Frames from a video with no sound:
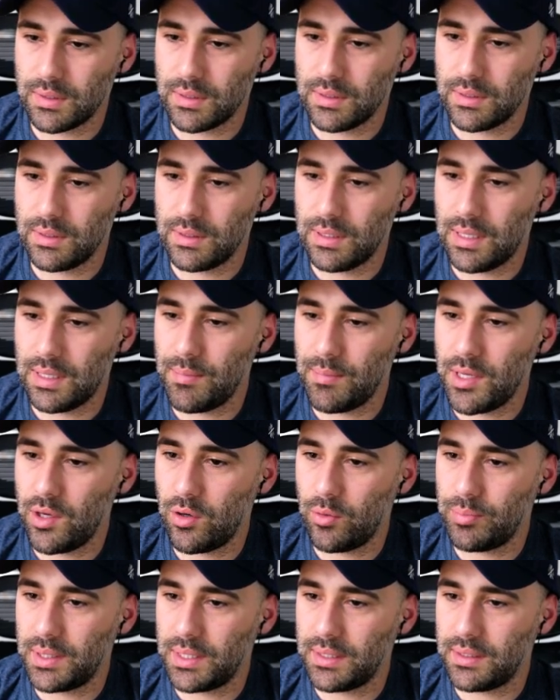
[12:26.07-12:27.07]
Let me
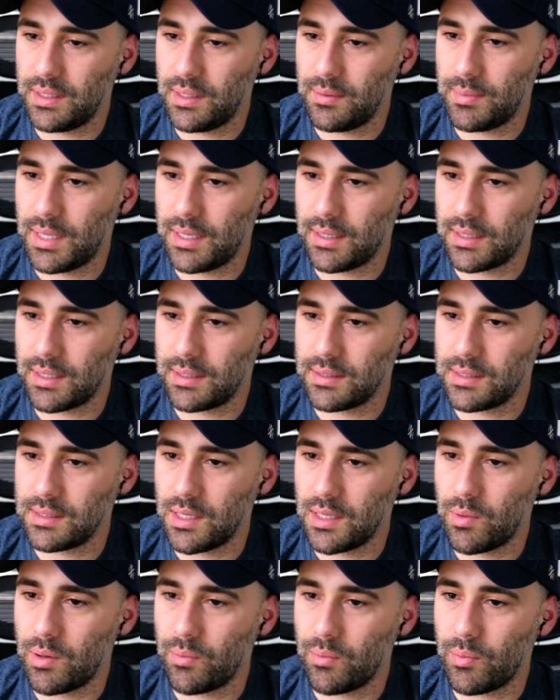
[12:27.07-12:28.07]
open debug and
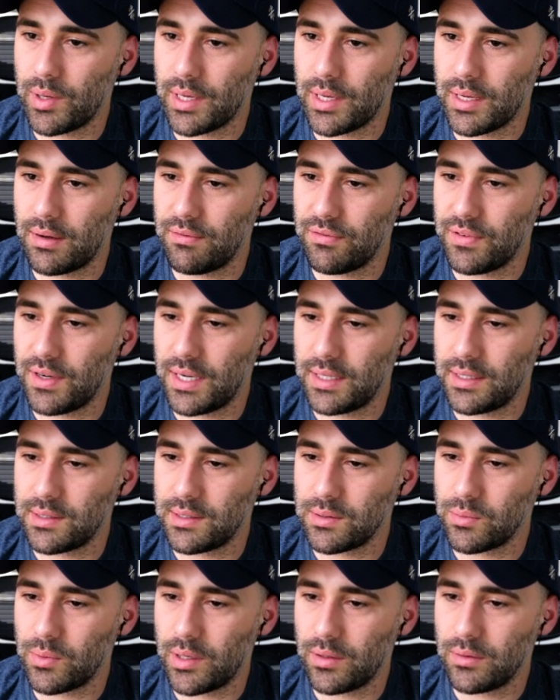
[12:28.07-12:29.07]
see what we can find
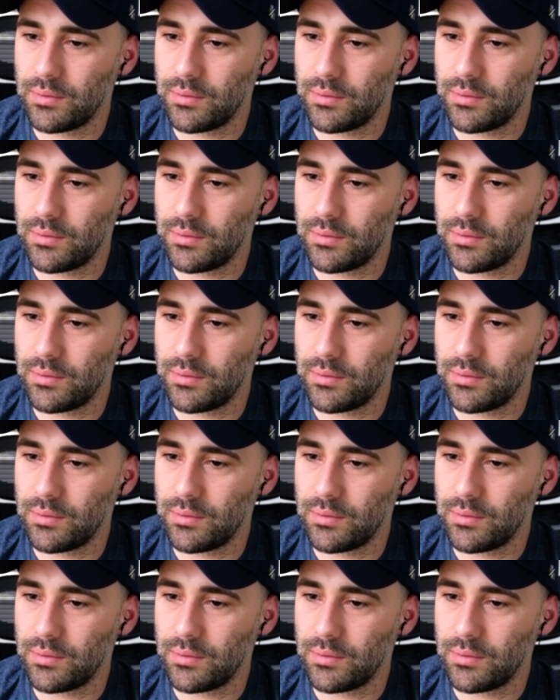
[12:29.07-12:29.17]
as well.